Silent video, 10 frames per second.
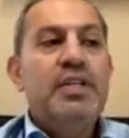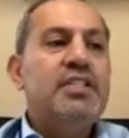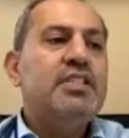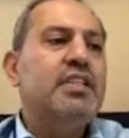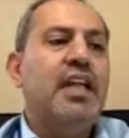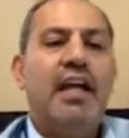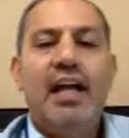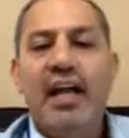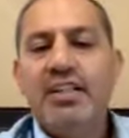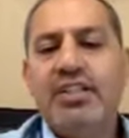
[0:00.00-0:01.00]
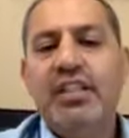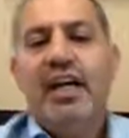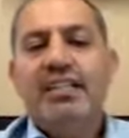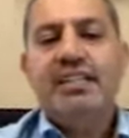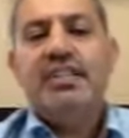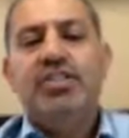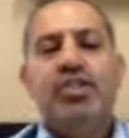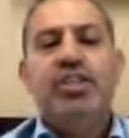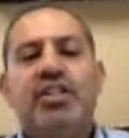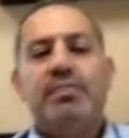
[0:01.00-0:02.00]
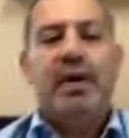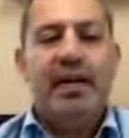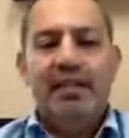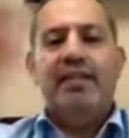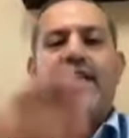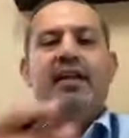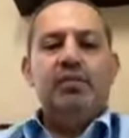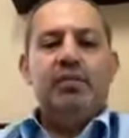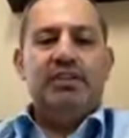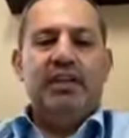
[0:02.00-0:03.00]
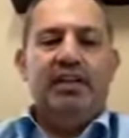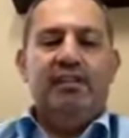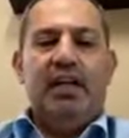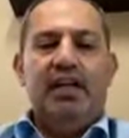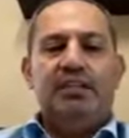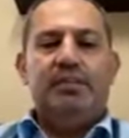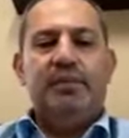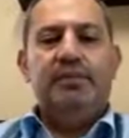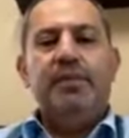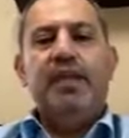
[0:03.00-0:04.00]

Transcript: see actually I see change by the day in Winter Haven Hospital.